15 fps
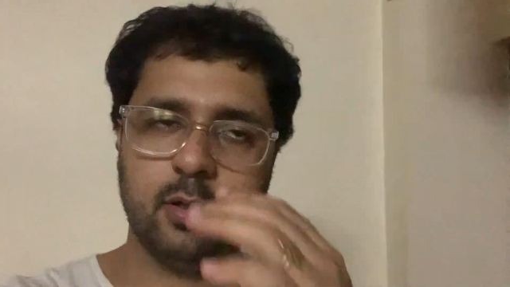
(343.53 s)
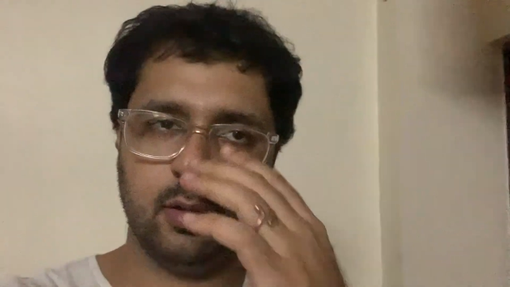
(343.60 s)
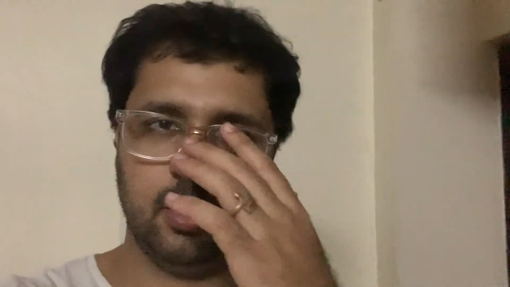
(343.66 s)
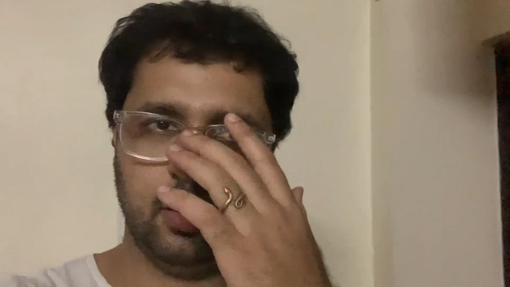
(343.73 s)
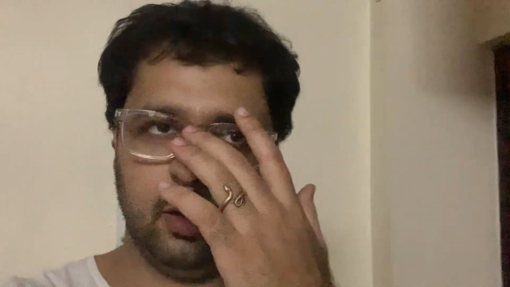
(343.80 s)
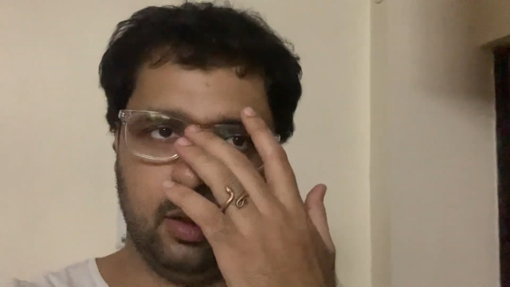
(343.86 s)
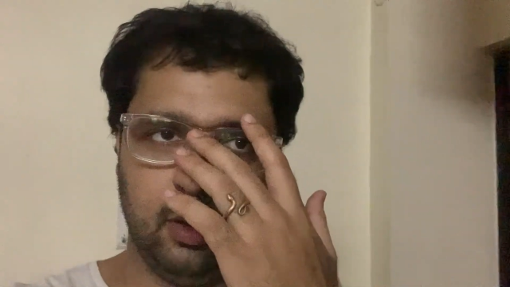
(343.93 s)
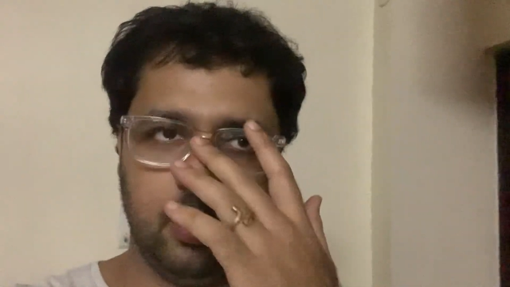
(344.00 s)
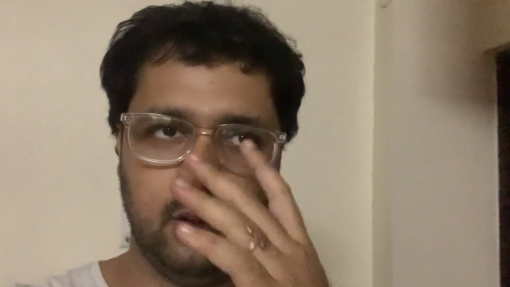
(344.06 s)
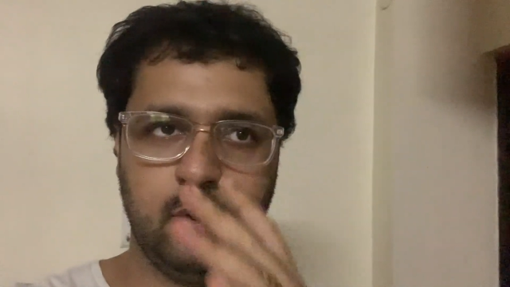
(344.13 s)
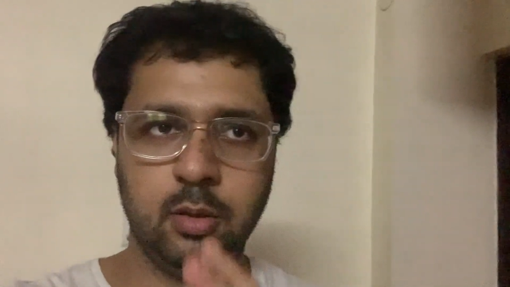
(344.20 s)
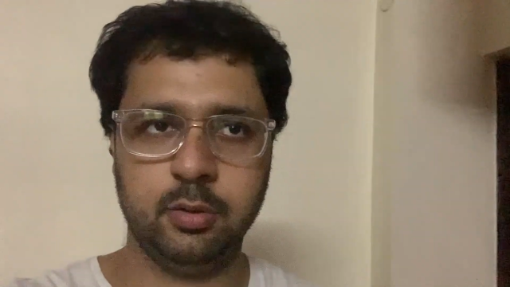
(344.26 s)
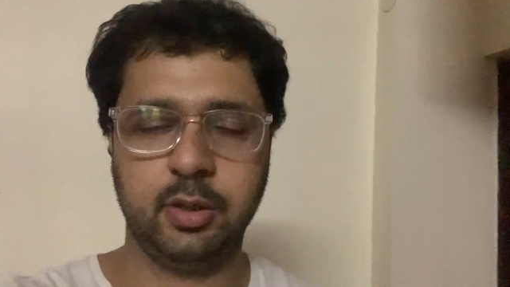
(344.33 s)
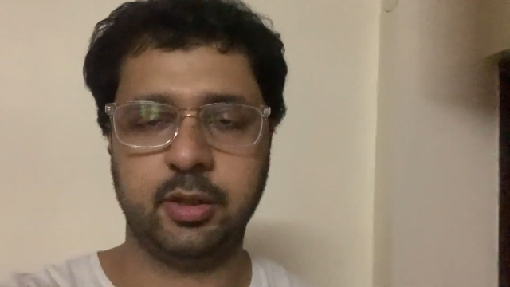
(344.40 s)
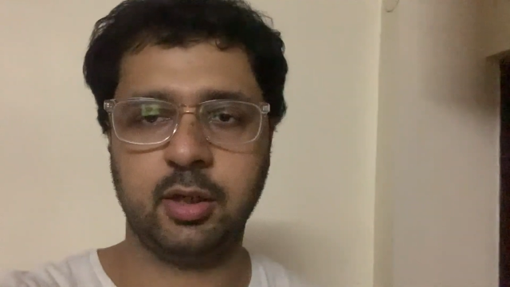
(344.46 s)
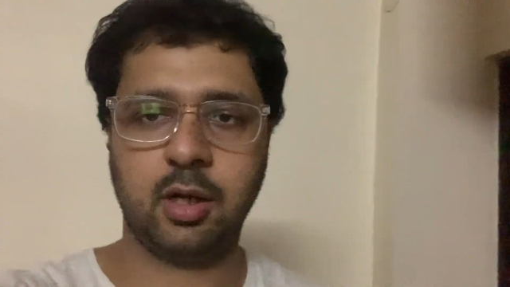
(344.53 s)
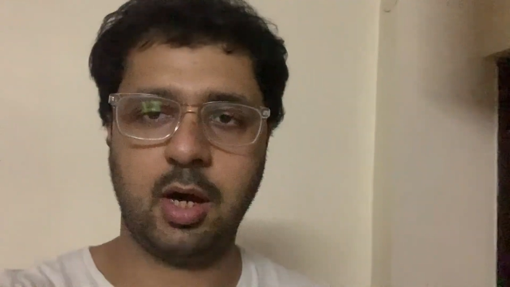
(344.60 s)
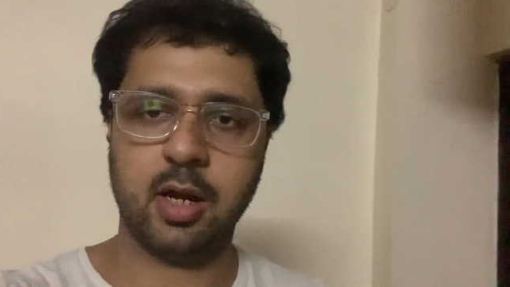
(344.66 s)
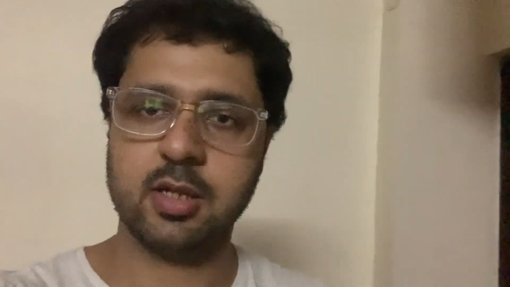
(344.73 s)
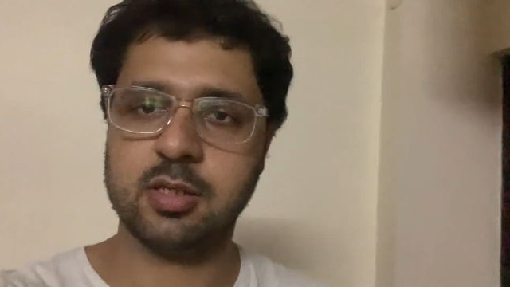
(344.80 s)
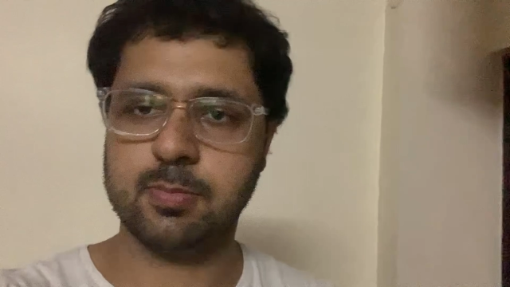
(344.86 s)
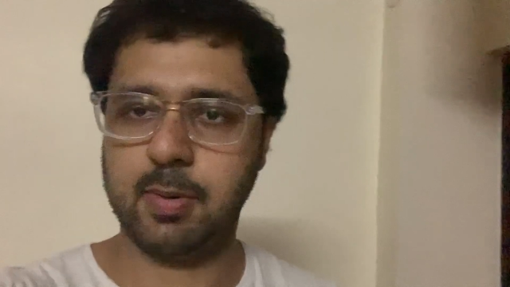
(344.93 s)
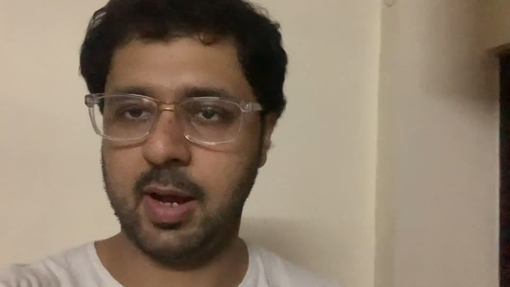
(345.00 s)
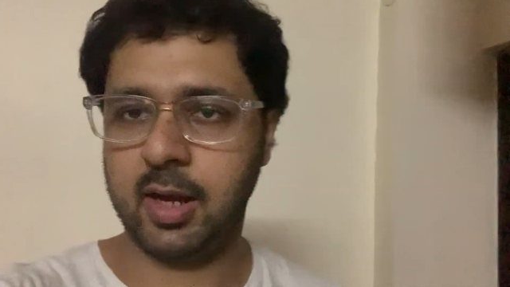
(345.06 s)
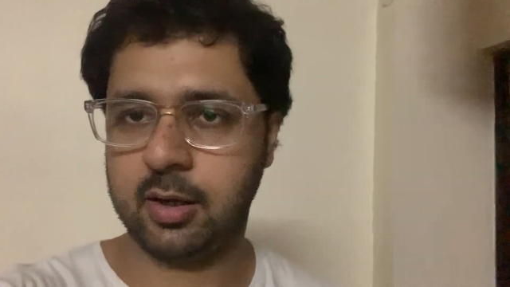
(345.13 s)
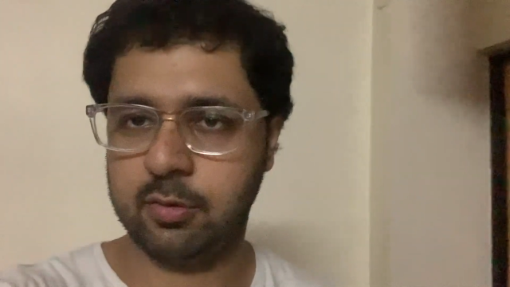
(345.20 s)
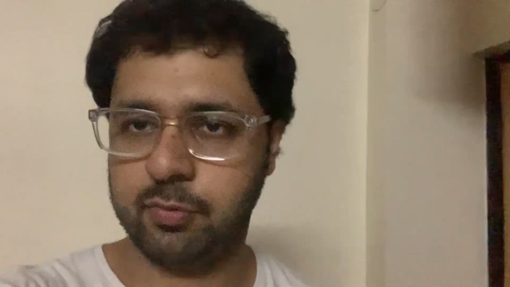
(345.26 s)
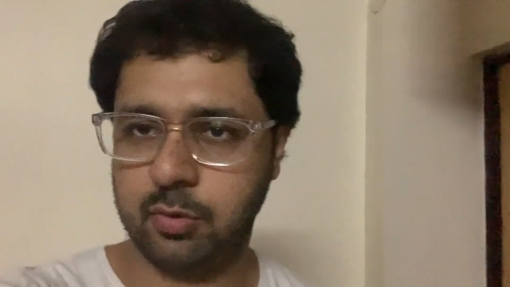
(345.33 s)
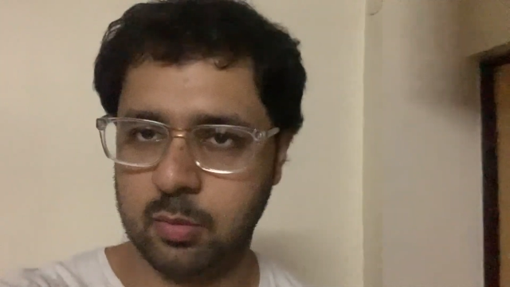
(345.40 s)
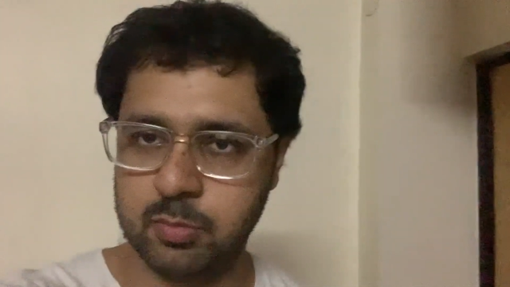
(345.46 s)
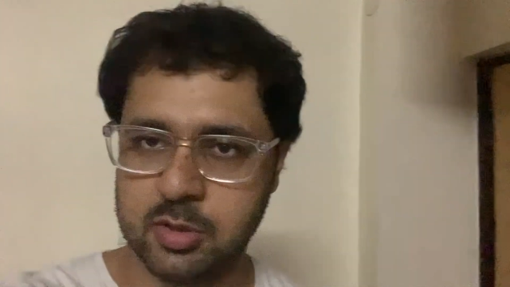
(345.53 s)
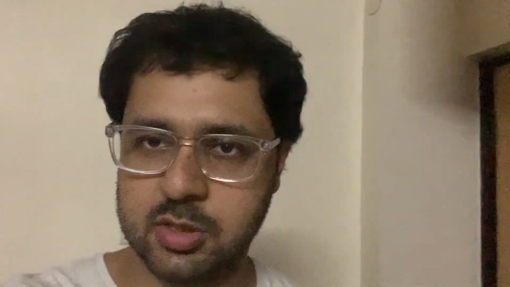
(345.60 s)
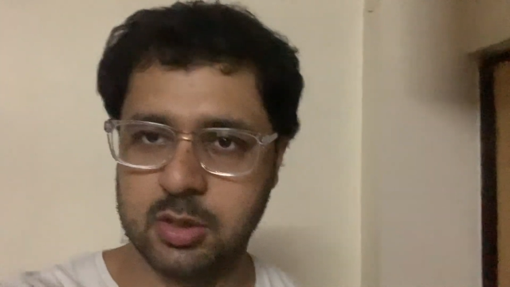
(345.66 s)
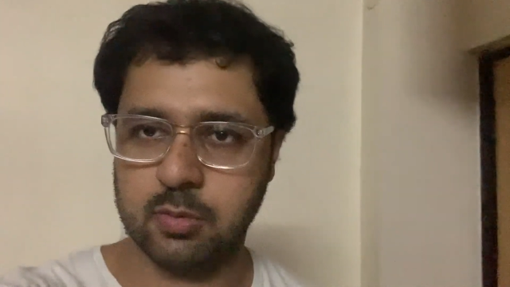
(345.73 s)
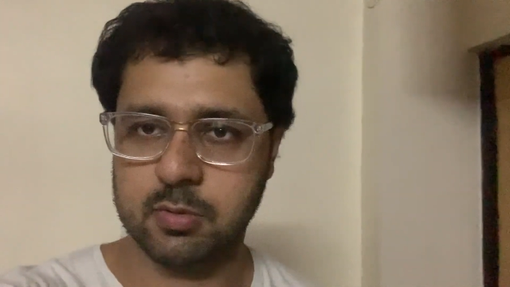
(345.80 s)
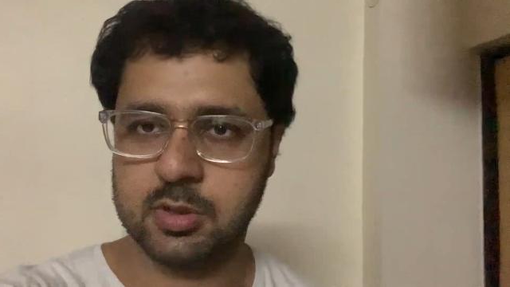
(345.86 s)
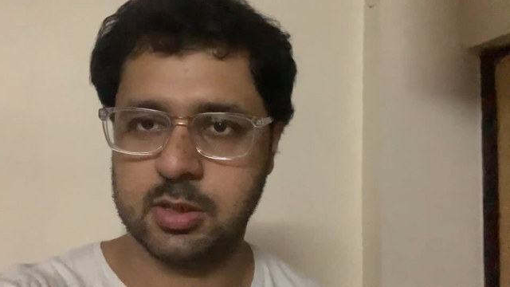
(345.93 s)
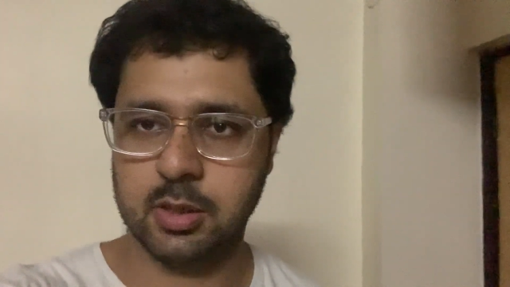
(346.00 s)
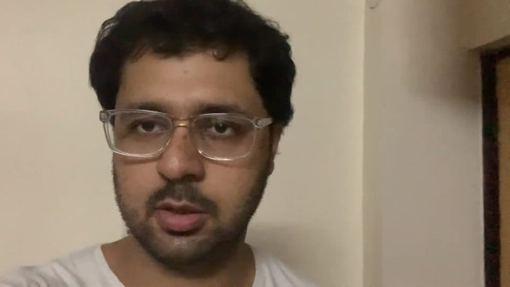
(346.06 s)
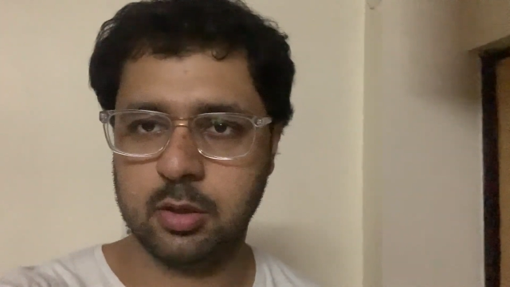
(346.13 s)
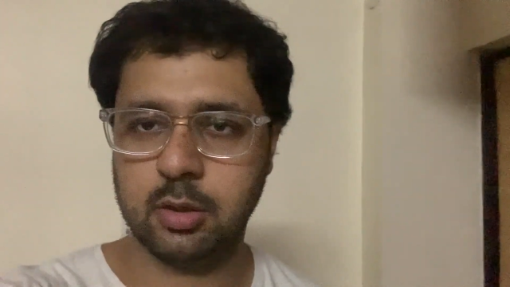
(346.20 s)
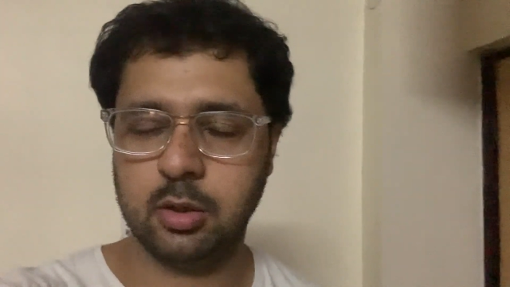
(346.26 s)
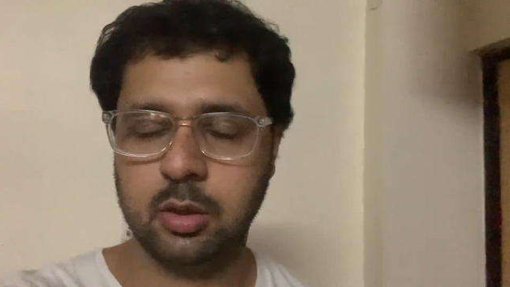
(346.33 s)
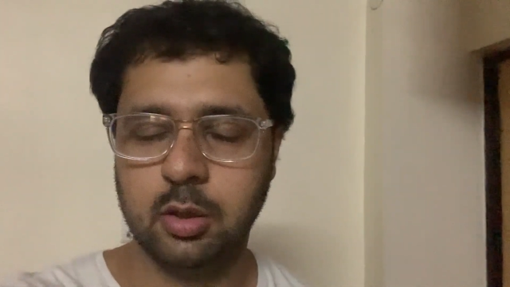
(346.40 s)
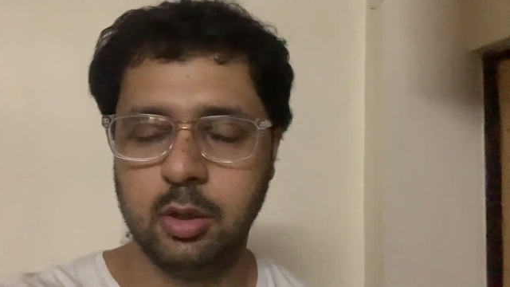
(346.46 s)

that the car is back from the service center.